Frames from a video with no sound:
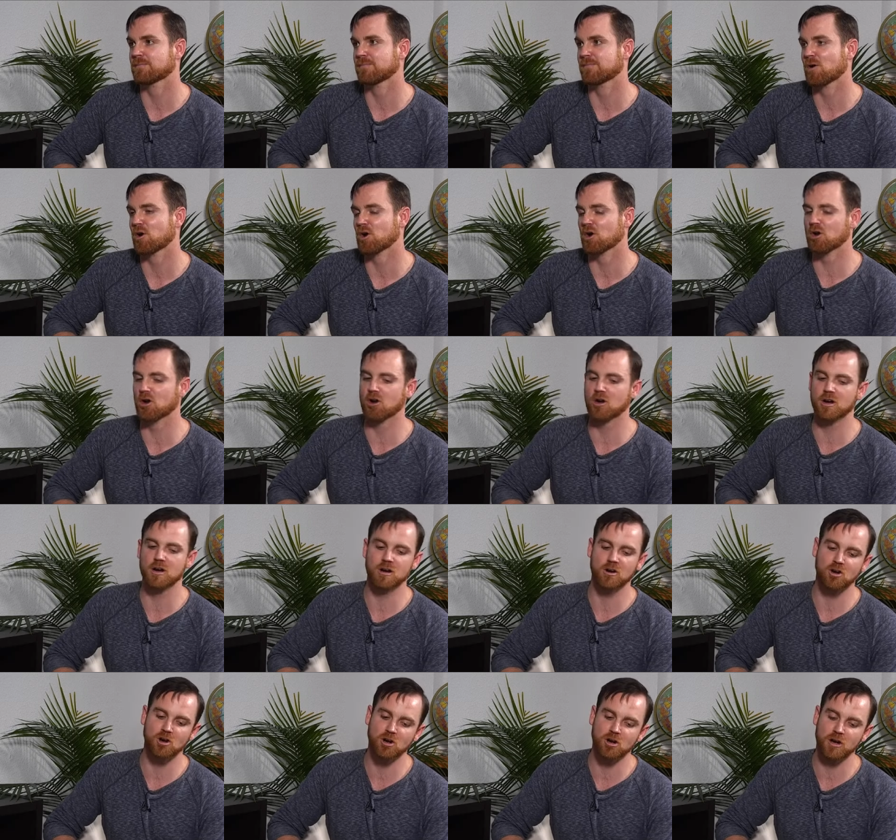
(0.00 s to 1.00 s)
Her,
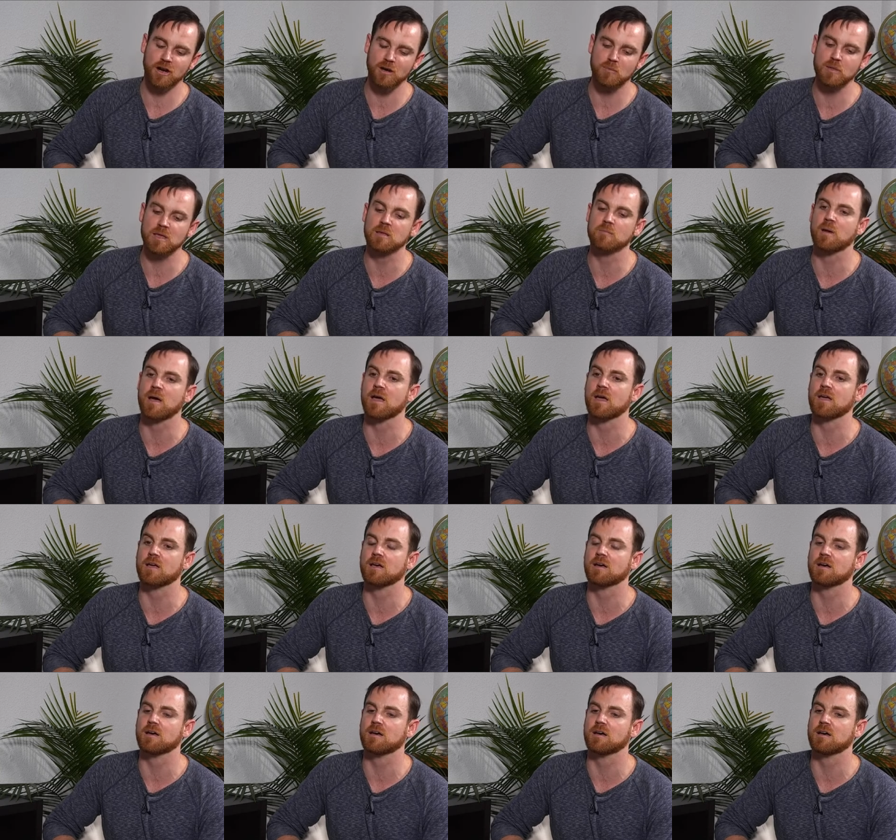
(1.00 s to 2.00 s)
her, and me, and my,
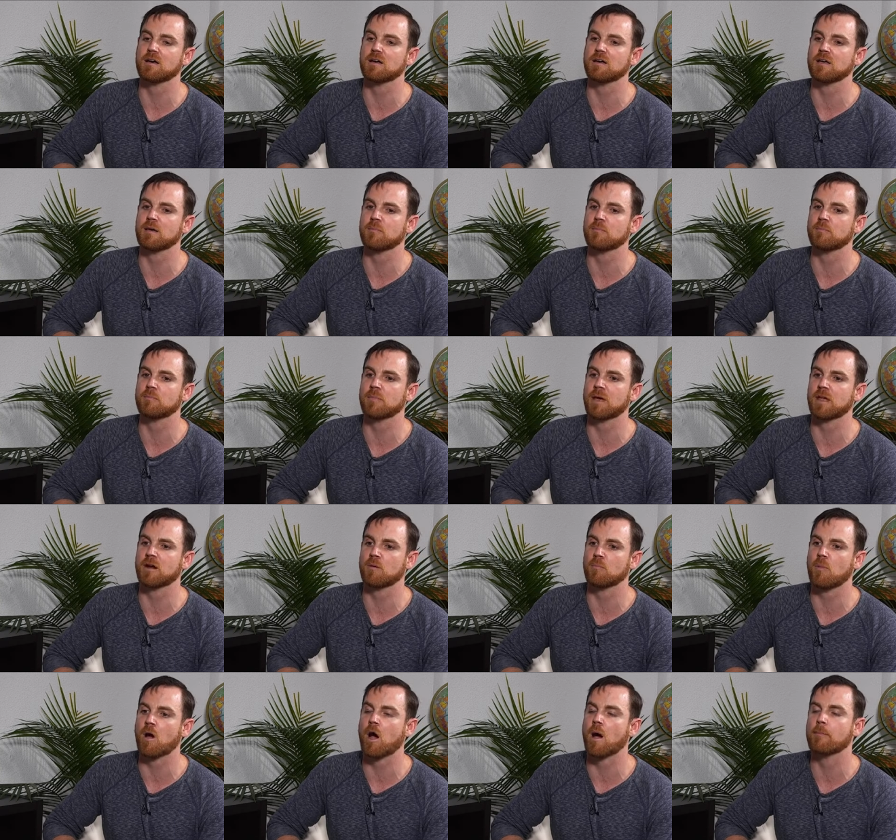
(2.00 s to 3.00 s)
uh, and, and, her
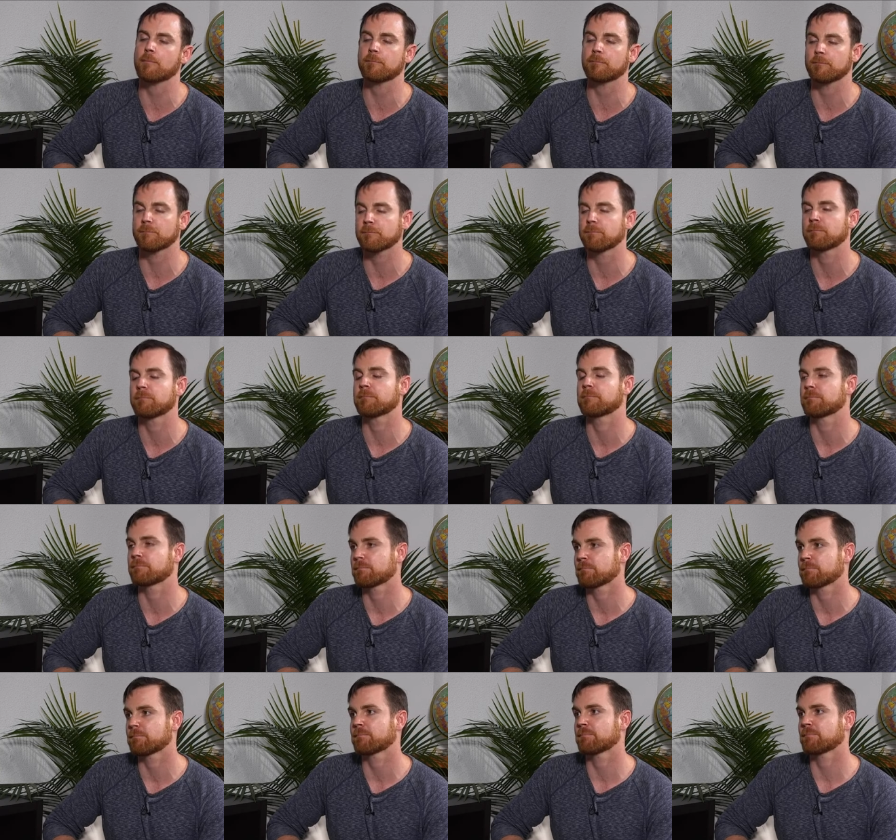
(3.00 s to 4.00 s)
mom.
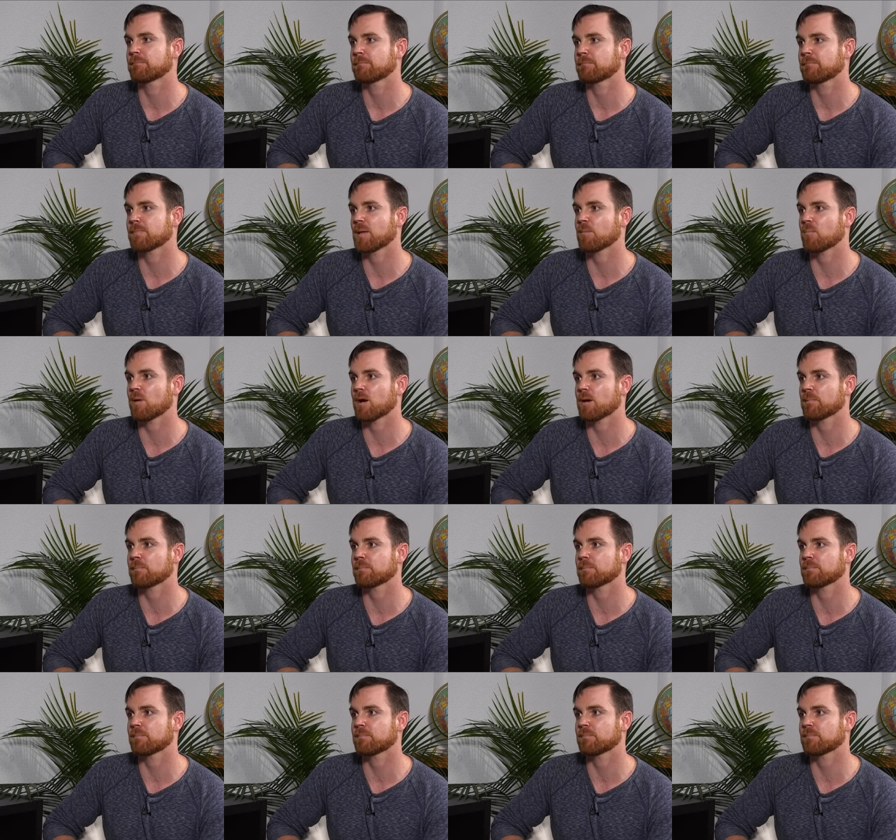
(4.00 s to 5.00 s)
And mom. And yeah. mom,
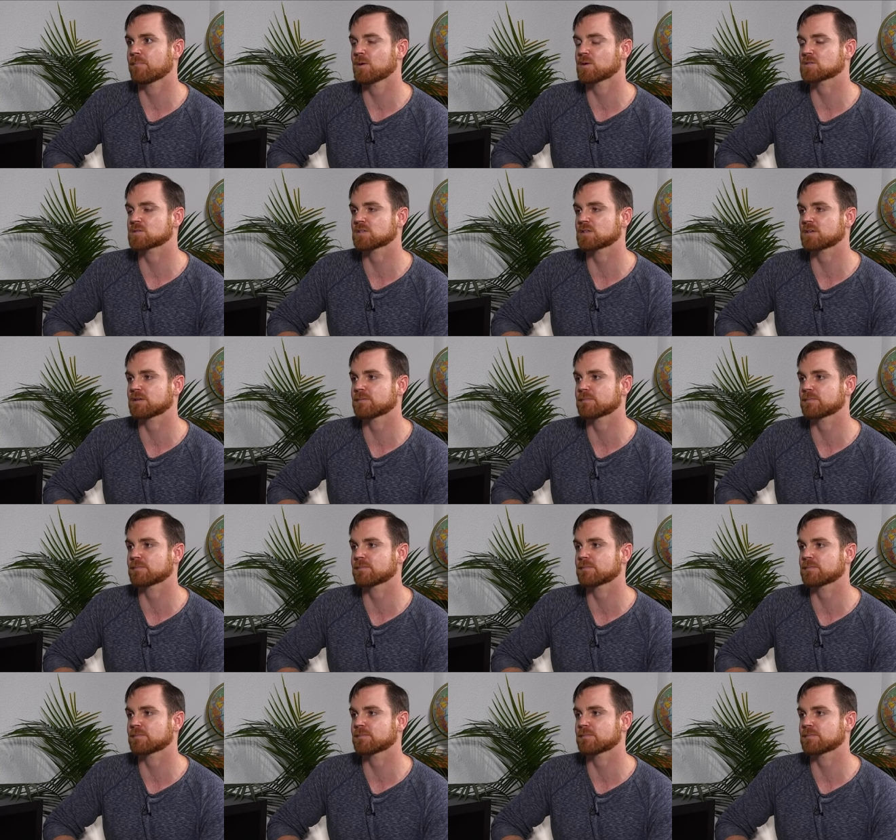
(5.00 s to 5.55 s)
mostly.